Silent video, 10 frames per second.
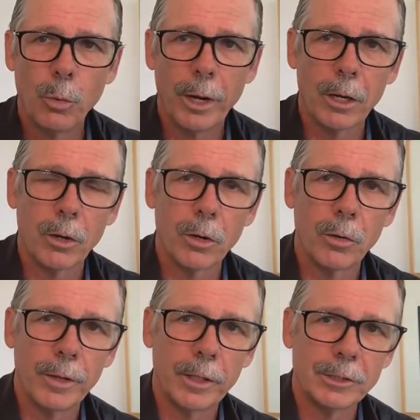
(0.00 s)

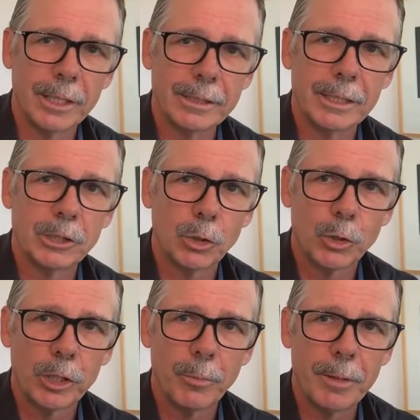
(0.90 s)
where there's a digital
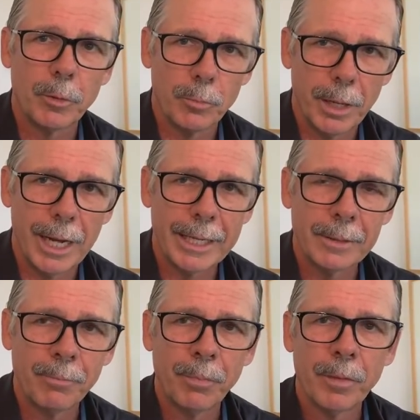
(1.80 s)
good that people are buying,
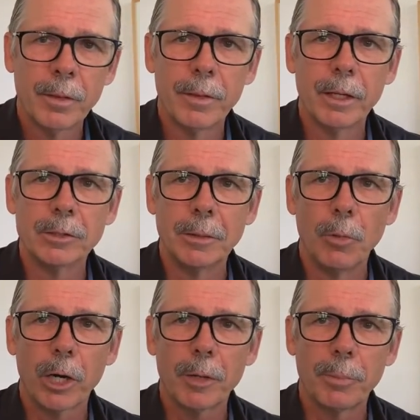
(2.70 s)
there's a
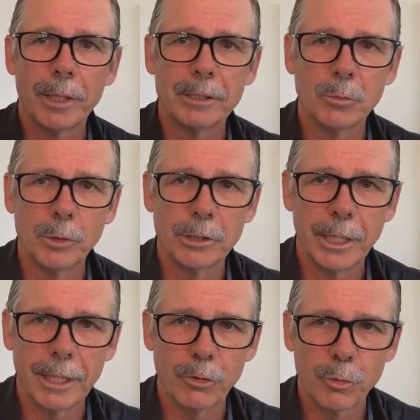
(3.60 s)
marketplace in which
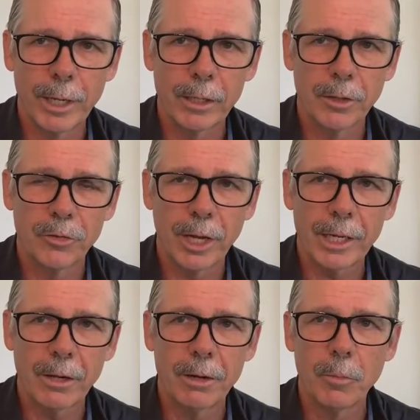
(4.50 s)
they can trade on the
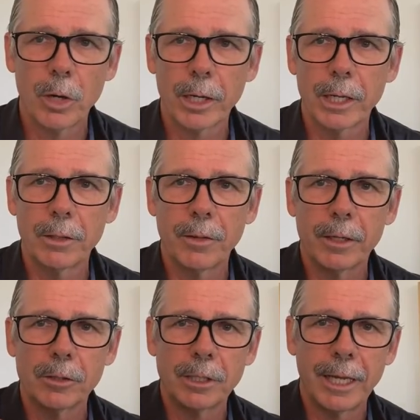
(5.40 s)
secondary market,
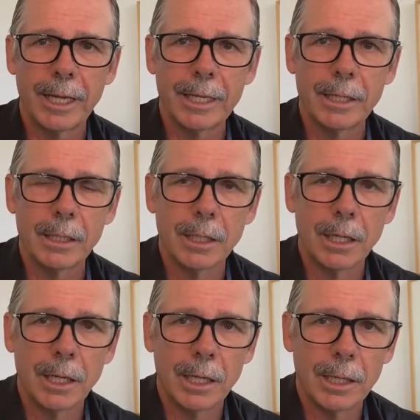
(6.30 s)
there's a
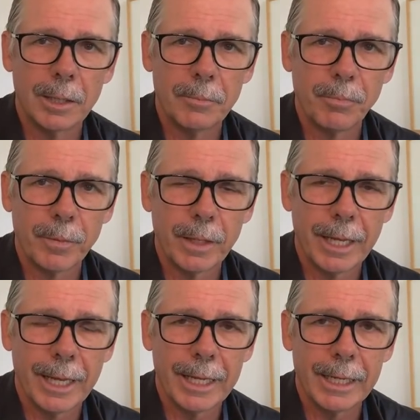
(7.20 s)

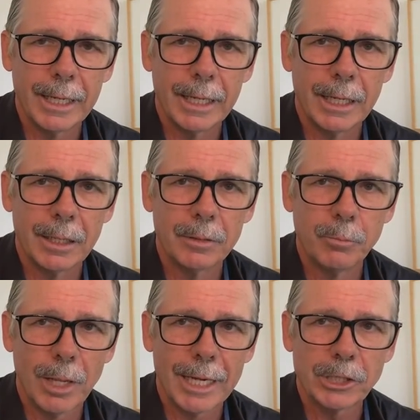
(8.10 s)

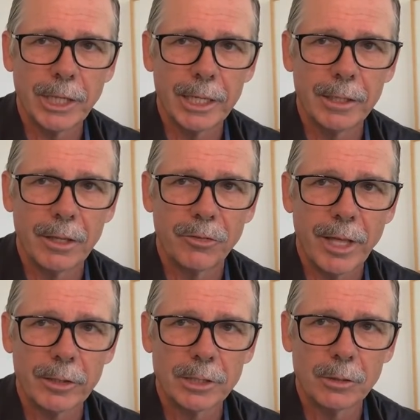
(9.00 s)
blockchain that
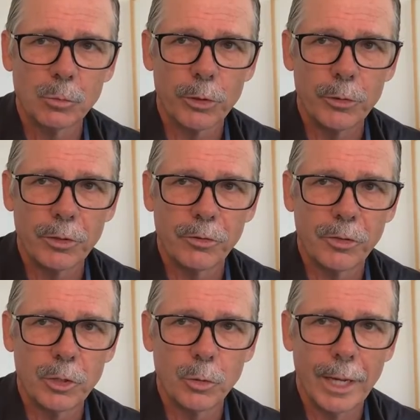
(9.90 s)
settles it, where you can see